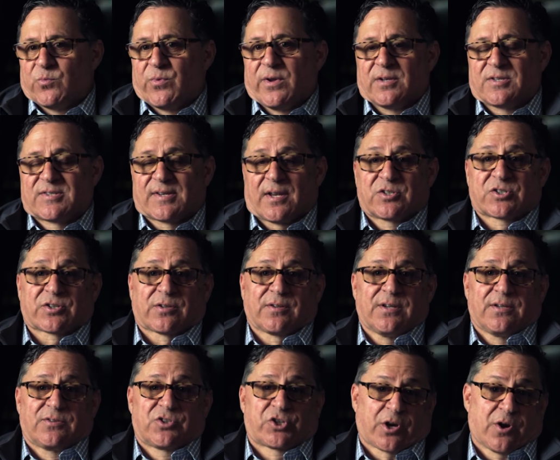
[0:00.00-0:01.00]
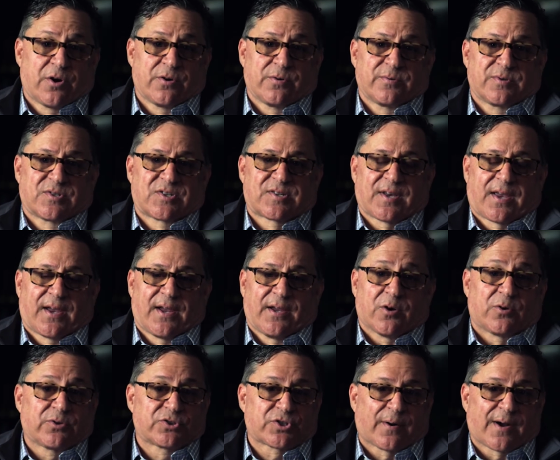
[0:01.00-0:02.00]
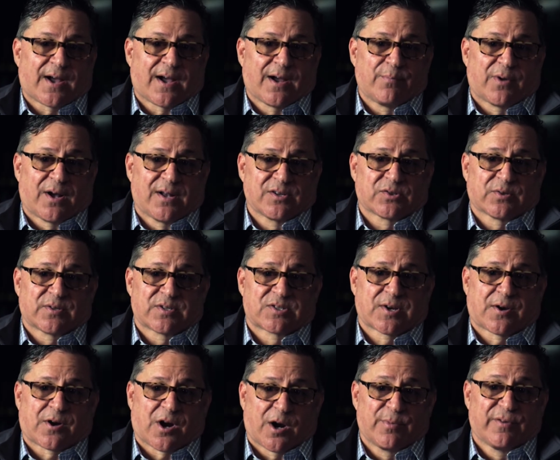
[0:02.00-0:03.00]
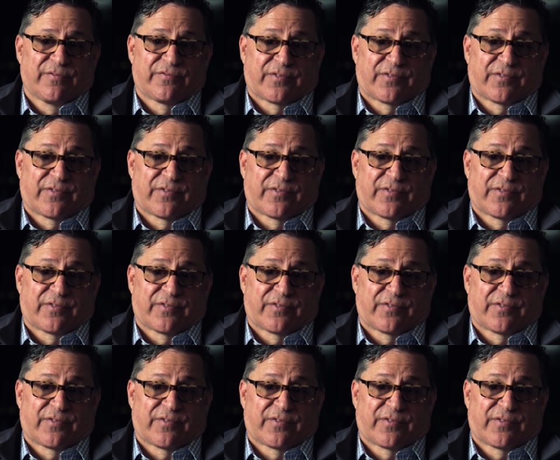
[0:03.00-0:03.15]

we intentionally chose a ultra-high modulus carbon